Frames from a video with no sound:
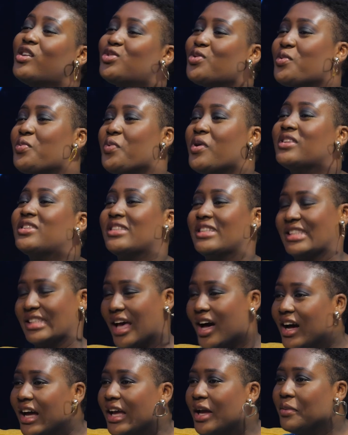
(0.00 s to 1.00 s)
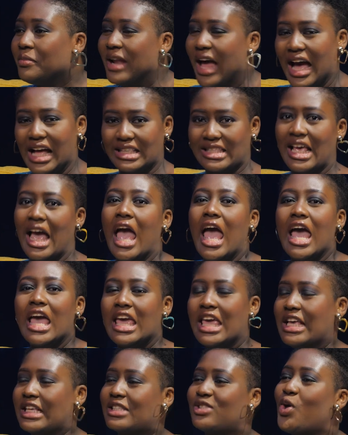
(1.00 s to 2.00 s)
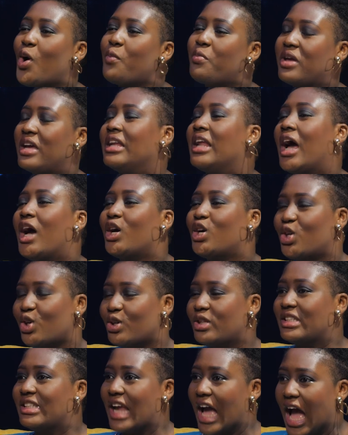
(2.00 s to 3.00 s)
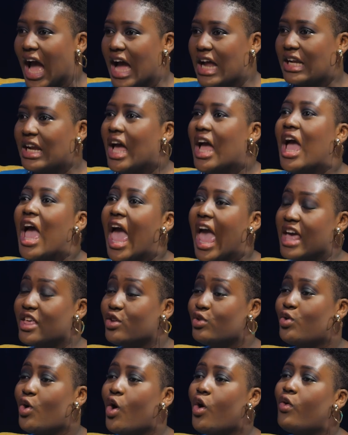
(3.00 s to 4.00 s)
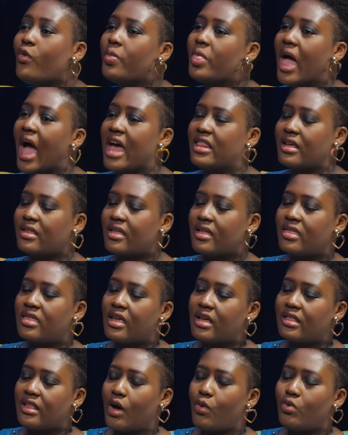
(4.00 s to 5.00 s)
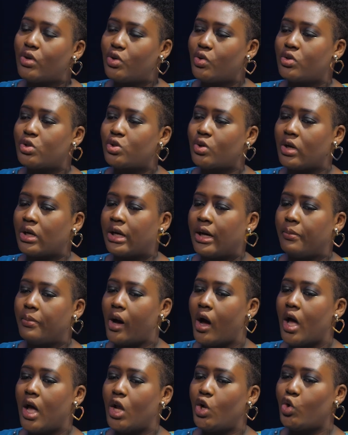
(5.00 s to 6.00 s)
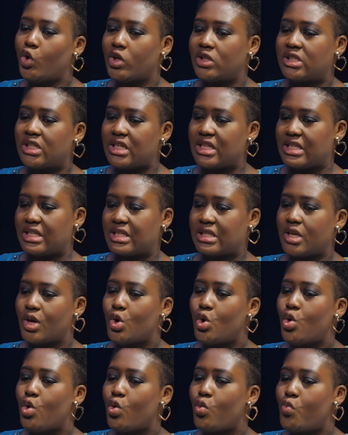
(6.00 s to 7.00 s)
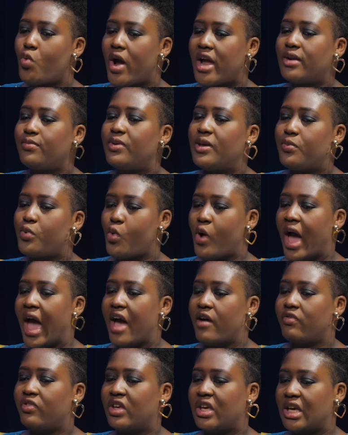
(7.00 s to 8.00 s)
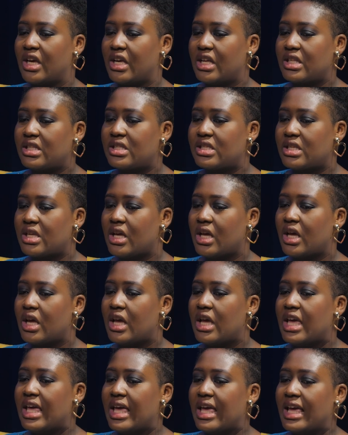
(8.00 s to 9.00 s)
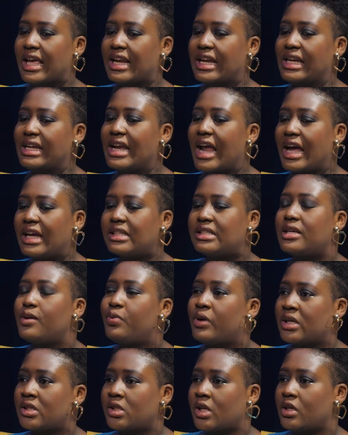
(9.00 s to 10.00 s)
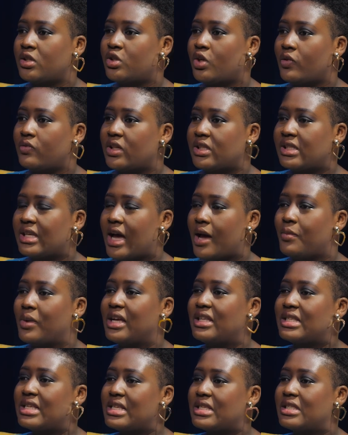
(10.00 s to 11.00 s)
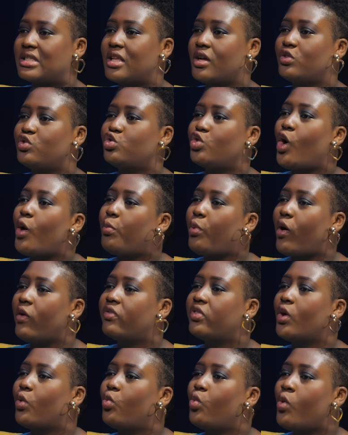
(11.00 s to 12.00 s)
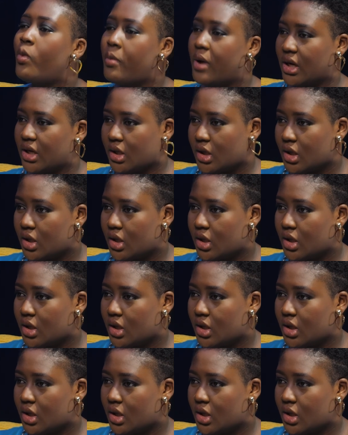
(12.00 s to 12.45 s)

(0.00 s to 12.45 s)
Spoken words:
people to tell him that he's not being a good dad. And you know, another thing that we don't talk about a lot is when people have kids, 90% of the time it is the job of the woman.